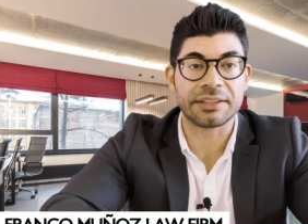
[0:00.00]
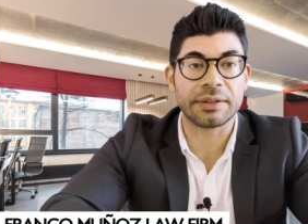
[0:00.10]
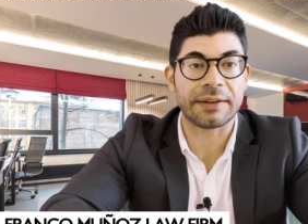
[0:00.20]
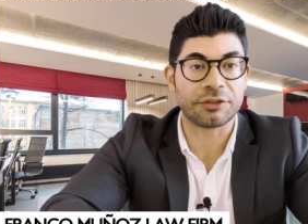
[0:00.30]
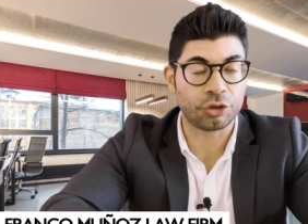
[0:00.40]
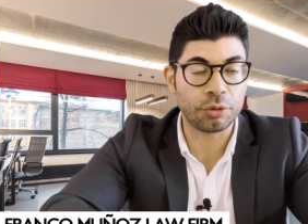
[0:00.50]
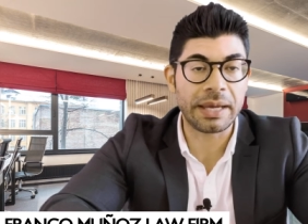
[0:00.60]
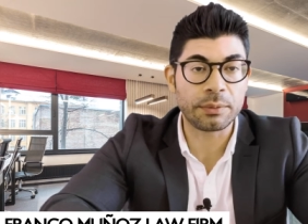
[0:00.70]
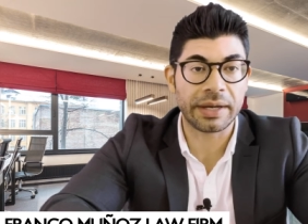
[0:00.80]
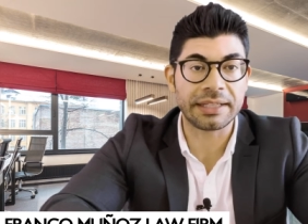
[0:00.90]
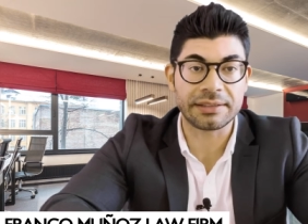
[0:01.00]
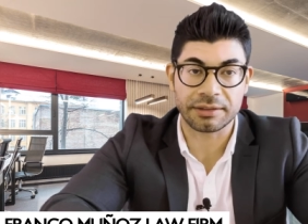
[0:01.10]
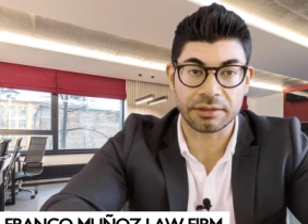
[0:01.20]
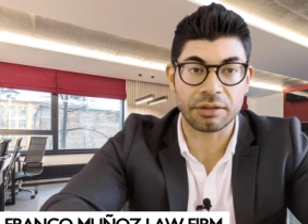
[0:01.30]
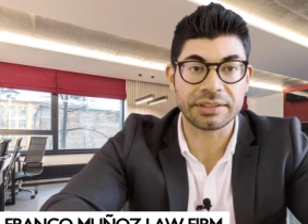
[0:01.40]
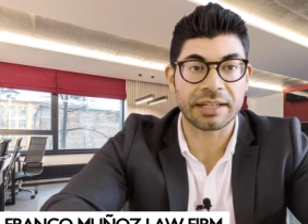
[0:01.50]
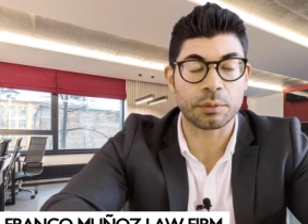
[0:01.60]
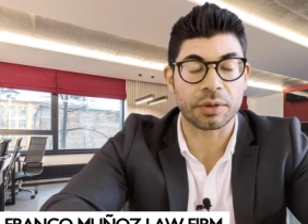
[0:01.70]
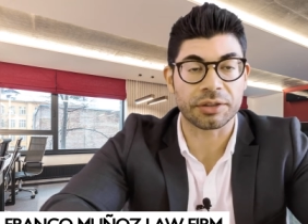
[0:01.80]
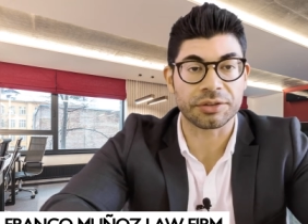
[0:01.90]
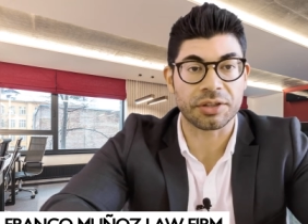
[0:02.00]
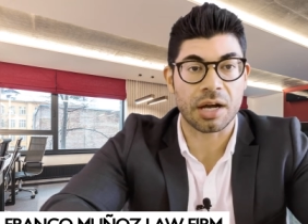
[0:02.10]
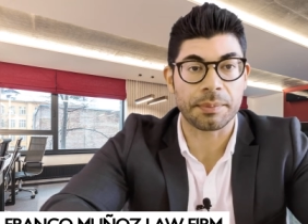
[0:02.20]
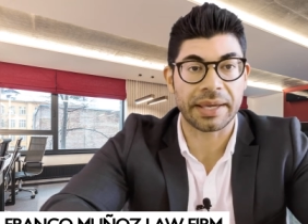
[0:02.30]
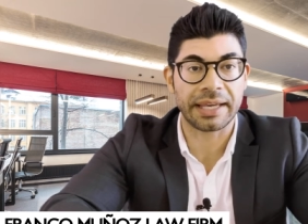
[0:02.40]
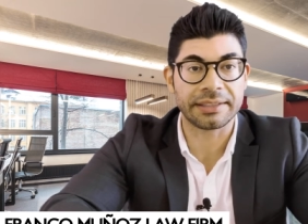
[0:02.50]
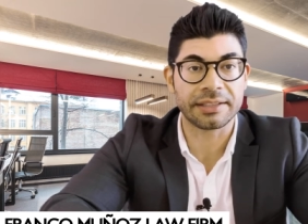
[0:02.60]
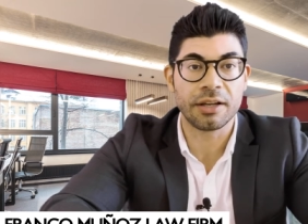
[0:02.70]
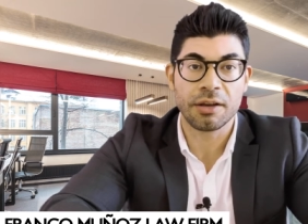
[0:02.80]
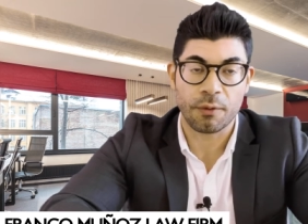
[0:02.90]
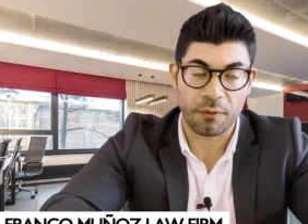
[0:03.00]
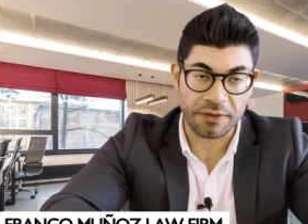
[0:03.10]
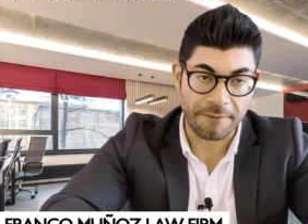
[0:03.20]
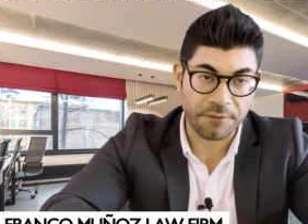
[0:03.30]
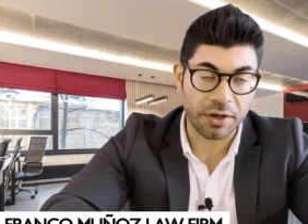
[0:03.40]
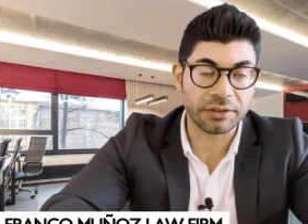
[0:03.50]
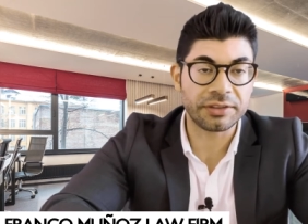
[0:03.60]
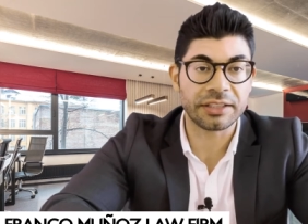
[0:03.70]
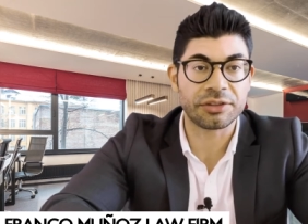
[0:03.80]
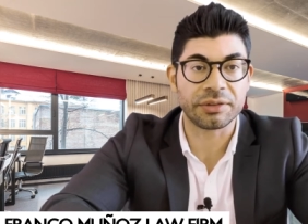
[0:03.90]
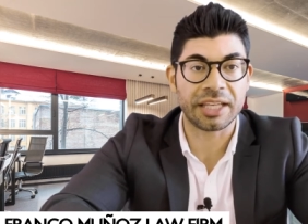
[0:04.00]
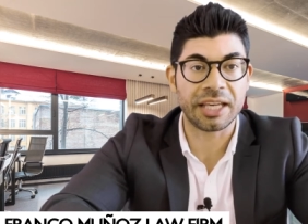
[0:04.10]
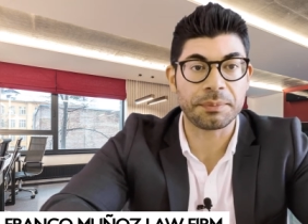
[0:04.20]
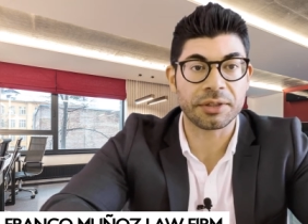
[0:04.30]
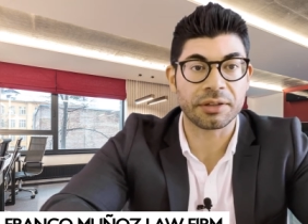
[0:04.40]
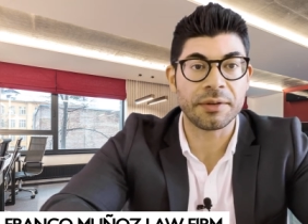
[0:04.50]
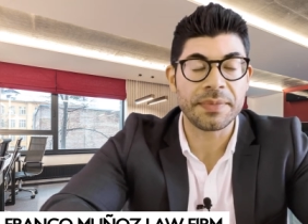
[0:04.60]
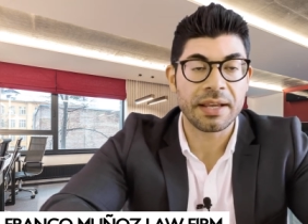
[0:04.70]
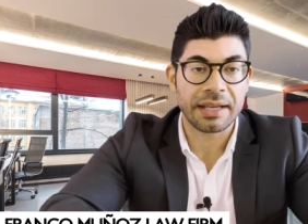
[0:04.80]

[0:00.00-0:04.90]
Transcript: you have two main ways to close out a workers' comp case. The first is you keep your